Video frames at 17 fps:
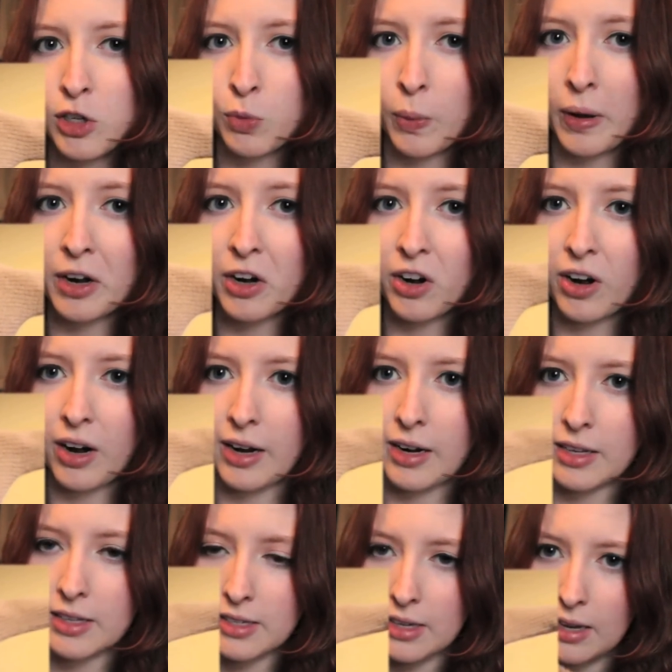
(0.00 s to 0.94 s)
sweater,
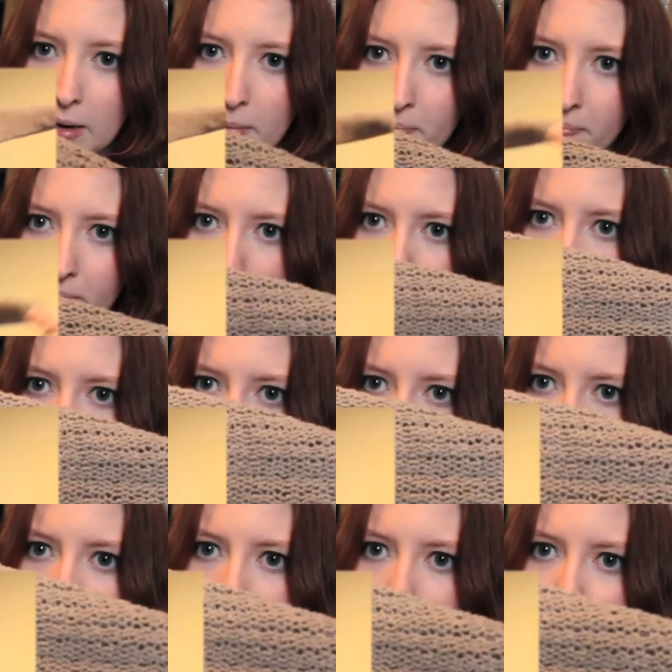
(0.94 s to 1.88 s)
and it's
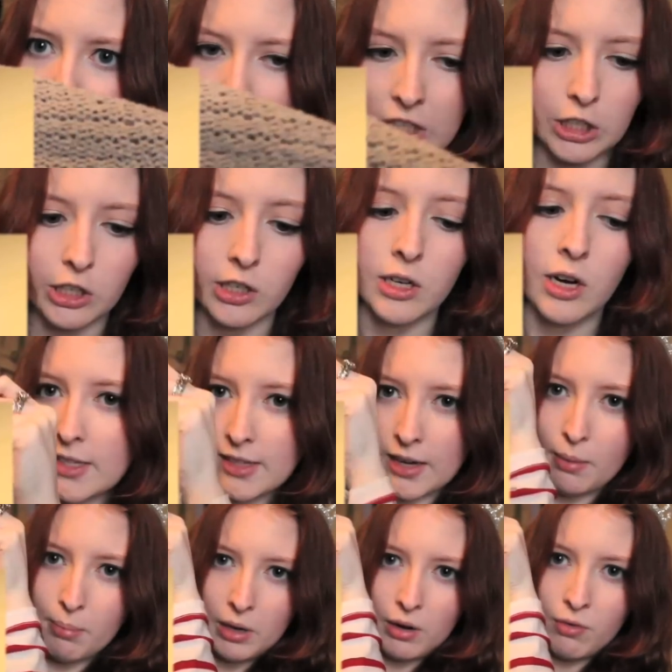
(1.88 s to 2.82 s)
pretty sheer. It's
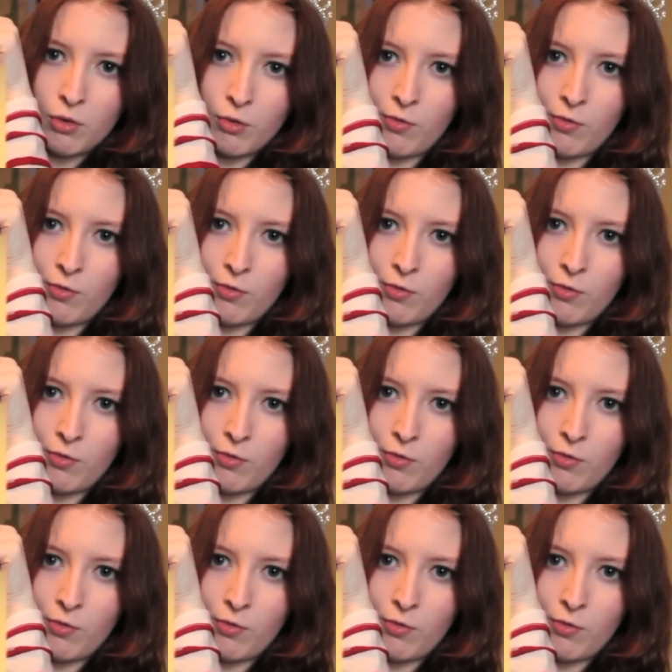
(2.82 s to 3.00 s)
got a bit of